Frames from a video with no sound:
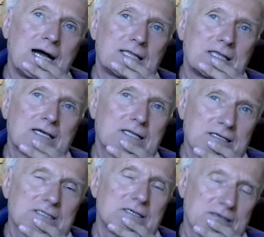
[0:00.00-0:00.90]
I think
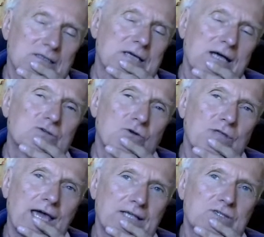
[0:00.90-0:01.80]
it's So
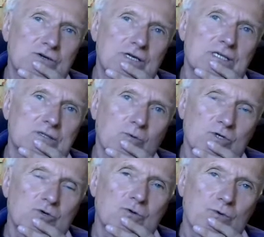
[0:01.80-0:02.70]
the answer is we
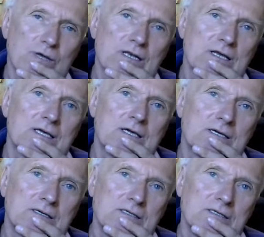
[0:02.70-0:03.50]
should really